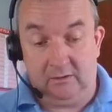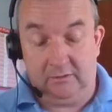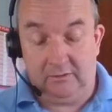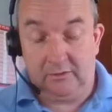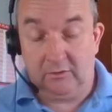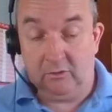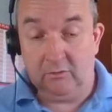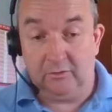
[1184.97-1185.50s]

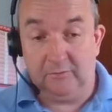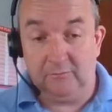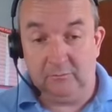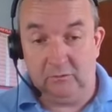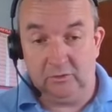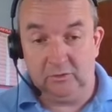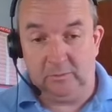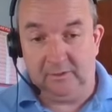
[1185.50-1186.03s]
concrete
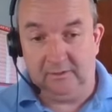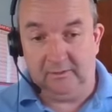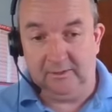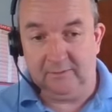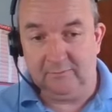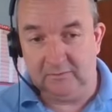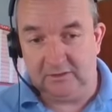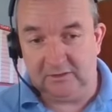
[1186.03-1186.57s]
floor has been
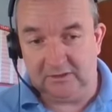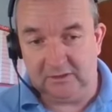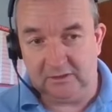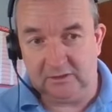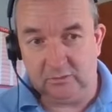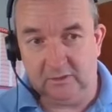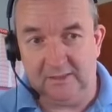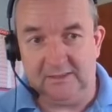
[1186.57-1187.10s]
left for
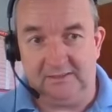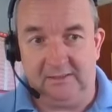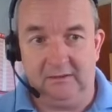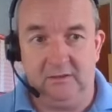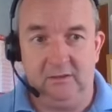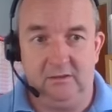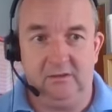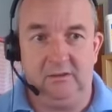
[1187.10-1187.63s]
6 weeks in
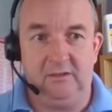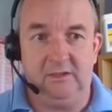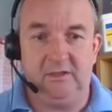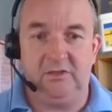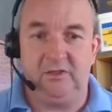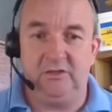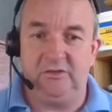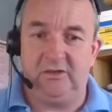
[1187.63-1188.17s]
good
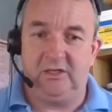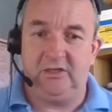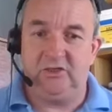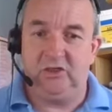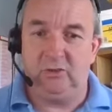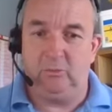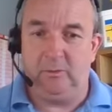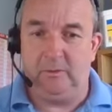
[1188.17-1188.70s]
conditions, they
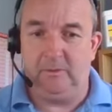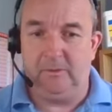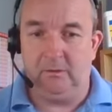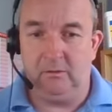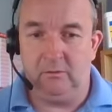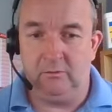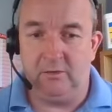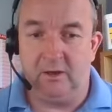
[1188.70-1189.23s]
should be
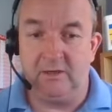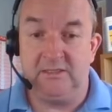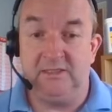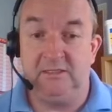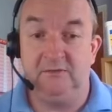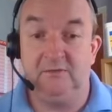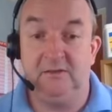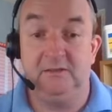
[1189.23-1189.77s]
below
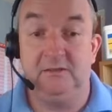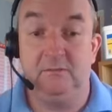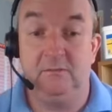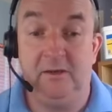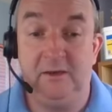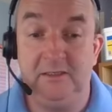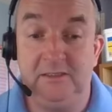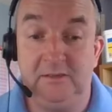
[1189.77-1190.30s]

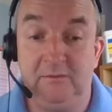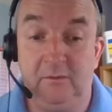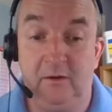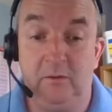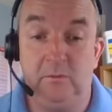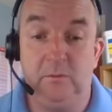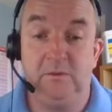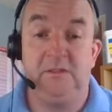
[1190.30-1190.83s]

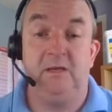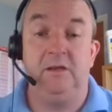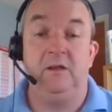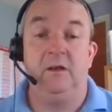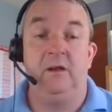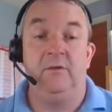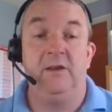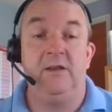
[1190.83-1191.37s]
95%
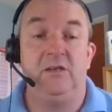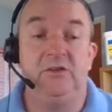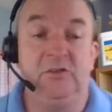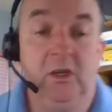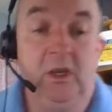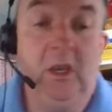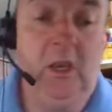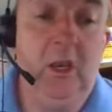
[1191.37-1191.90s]
RH,
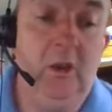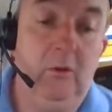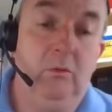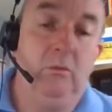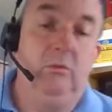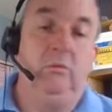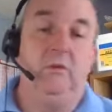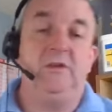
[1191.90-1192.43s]

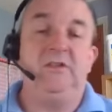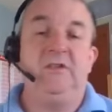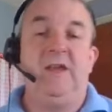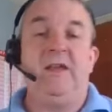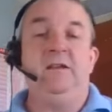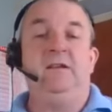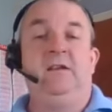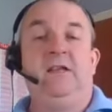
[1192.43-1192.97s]
which
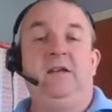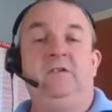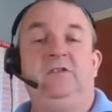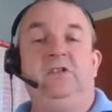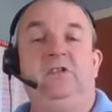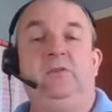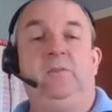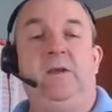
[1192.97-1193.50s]
then allows
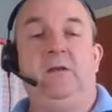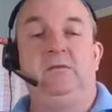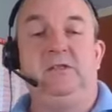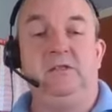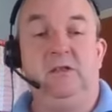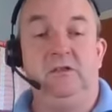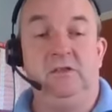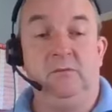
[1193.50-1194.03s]
you to be able to
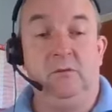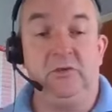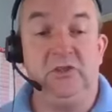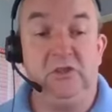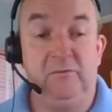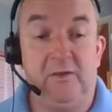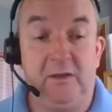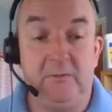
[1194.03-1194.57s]
use a
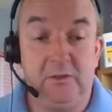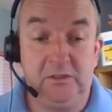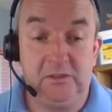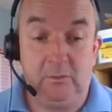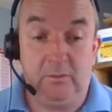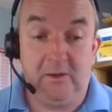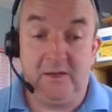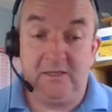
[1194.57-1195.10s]
moisture vapor
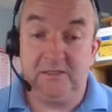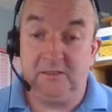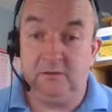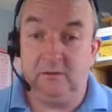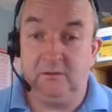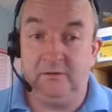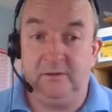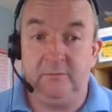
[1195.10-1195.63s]
suppressant
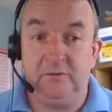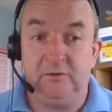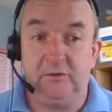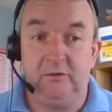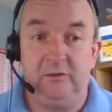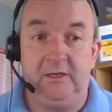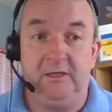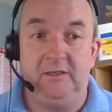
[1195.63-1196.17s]
on them
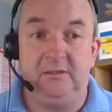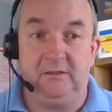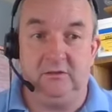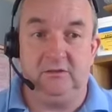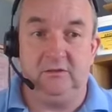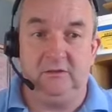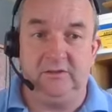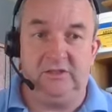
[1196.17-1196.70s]
screeds.
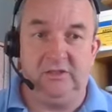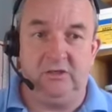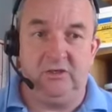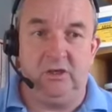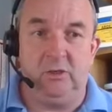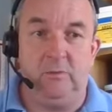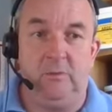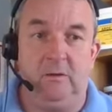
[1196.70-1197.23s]
As long as it's a
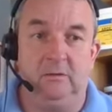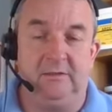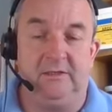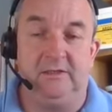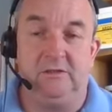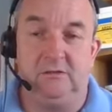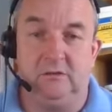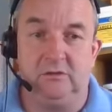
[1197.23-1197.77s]
new build and
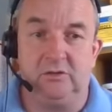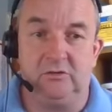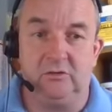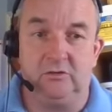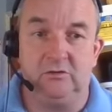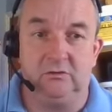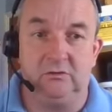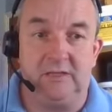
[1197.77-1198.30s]
it's got a
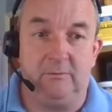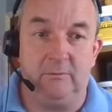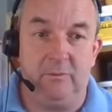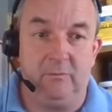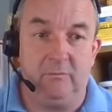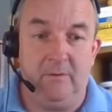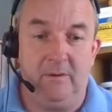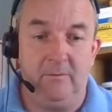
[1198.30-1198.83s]
structural
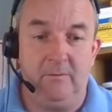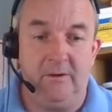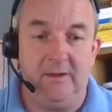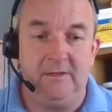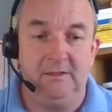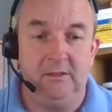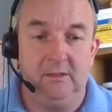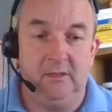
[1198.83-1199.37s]
damp-proof
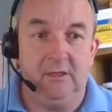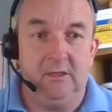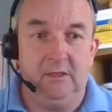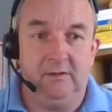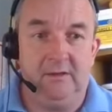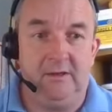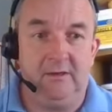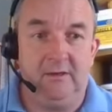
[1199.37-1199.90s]
membrane, then